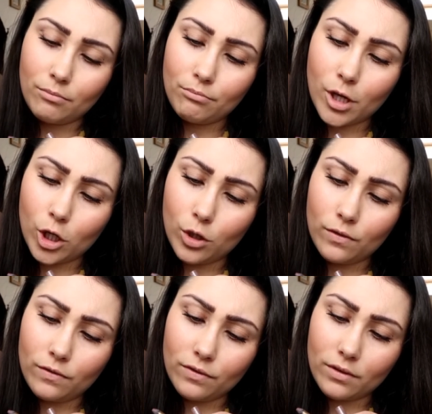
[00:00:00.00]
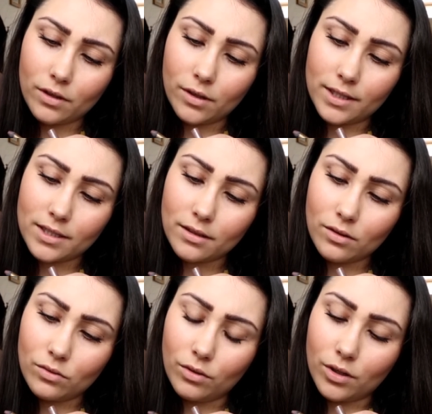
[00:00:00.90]
Mauve, oh it's
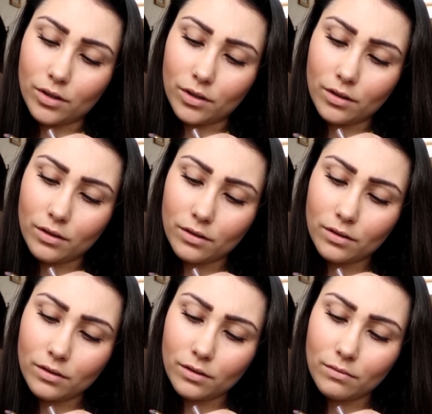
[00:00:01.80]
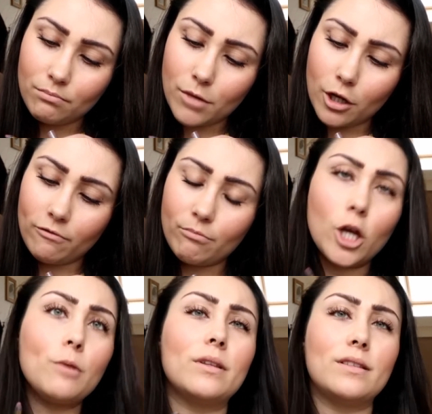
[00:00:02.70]
all gone, Mauve
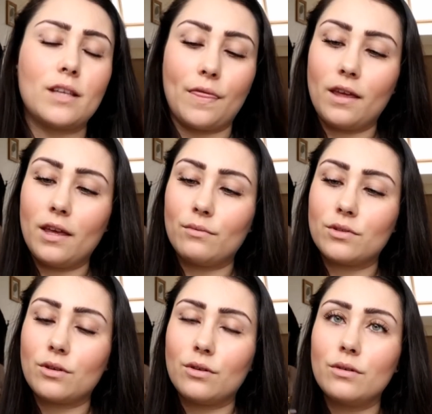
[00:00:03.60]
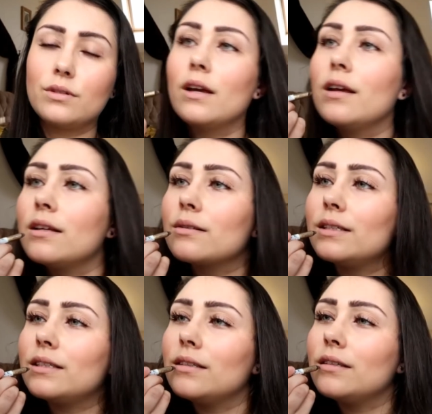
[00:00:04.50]
Moments I think it was called.
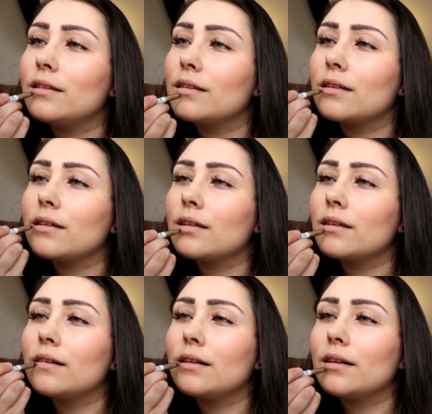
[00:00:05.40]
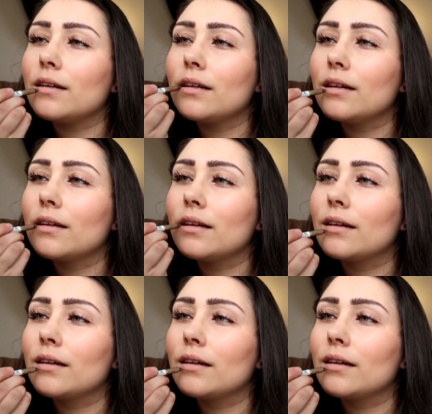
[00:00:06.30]
So I tend to just line